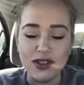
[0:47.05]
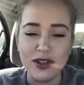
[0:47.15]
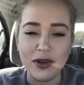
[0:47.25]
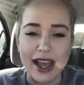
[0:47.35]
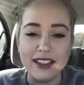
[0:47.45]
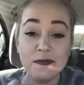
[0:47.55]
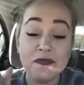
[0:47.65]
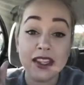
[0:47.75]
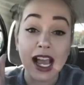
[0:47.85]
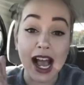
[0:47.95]
So guys,
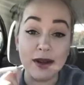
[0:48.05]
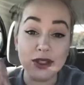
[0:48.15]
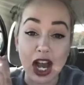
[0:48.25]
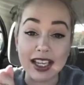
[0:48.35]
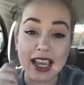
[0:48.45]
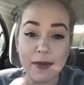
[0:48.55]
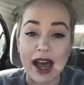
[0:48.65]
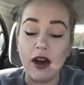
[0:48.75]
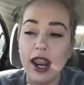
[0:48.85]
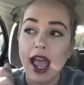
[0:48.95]
I am talking
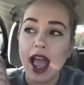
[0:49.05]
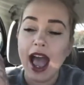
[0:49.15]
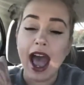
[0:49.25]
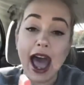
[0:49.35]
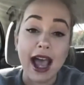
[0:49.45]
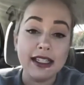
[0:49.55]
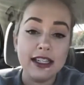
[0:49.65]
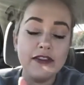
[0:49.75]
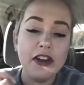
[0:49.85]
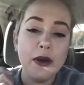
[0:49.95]
about
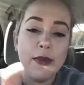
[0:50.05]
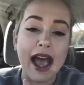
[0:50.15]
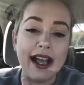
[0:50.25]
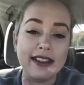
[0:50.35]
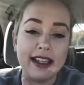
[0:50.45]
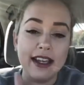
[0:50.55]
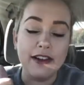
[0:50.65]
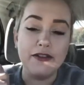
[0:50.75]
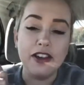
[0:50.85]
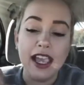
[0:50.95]
active,
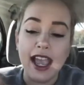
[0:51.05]
passive,